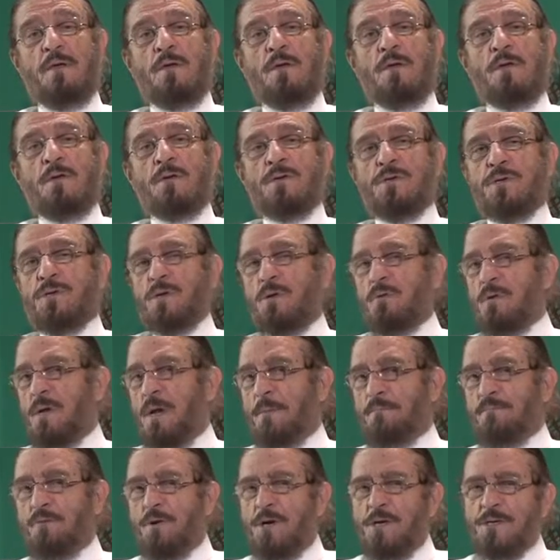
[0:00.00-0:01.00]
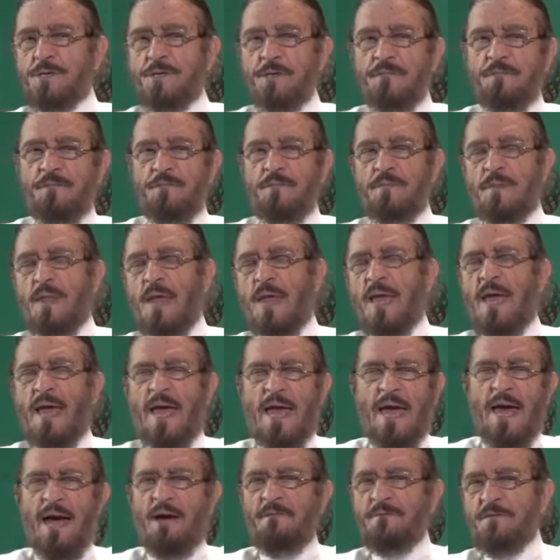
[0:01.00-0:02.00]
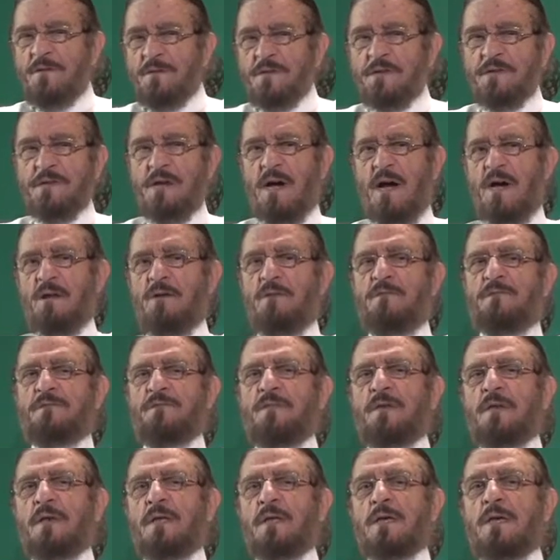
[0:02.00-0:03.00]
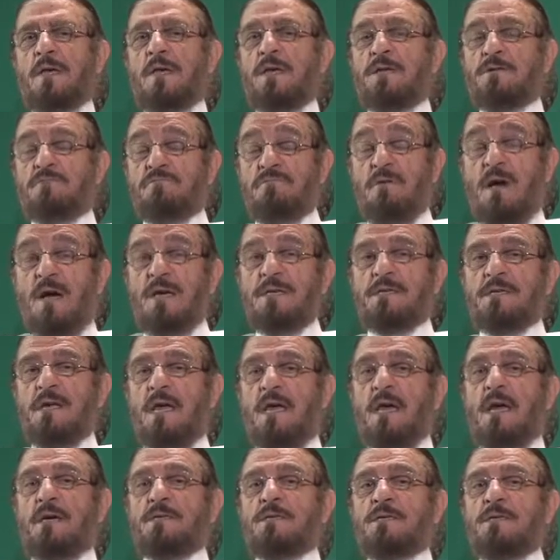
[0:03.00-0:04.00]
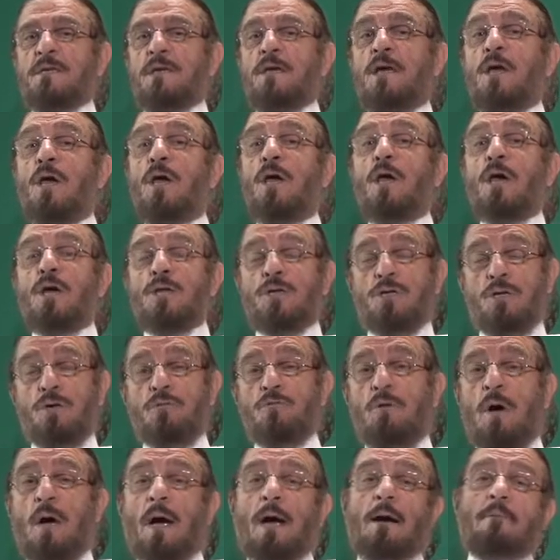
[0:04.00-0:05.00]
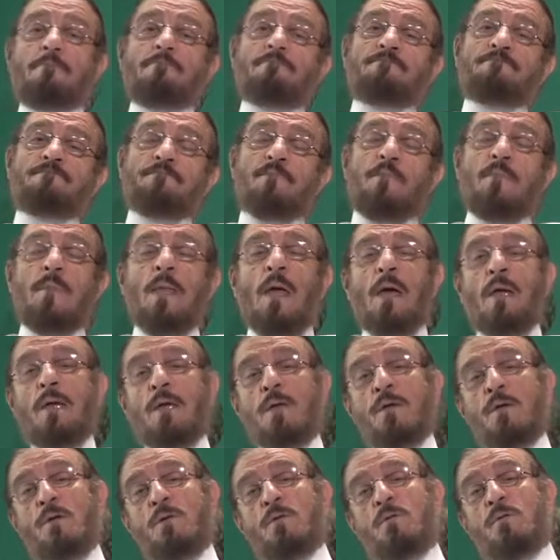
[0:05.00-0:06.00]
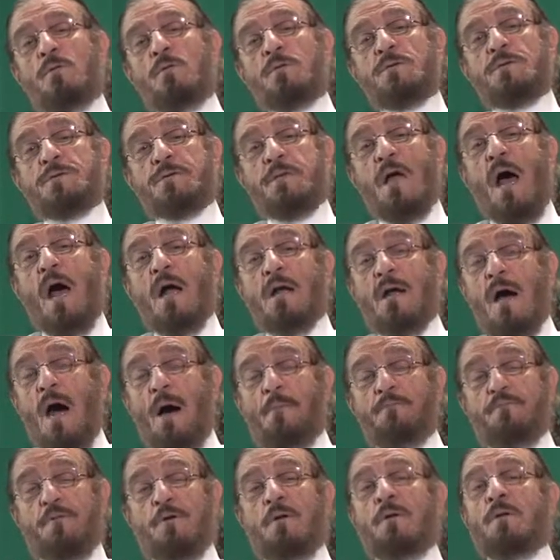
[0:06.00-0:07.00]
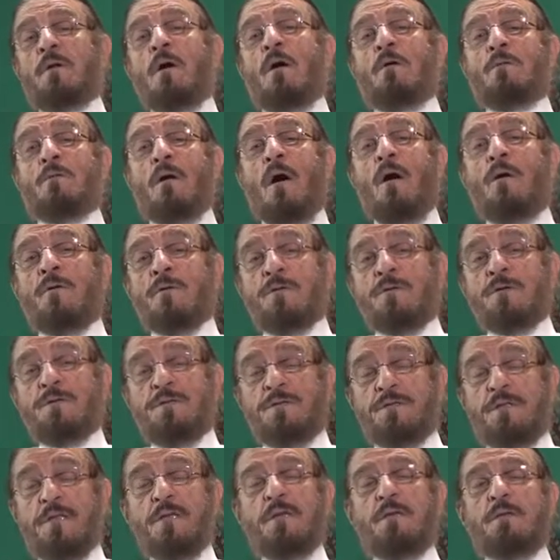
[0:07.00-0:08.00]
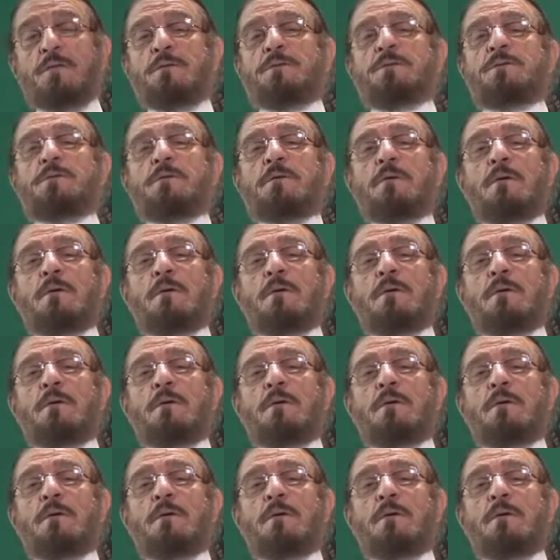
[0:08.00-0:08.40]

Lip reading: So when a person have this kind of feeling, he tries actually to stock up on good deeds,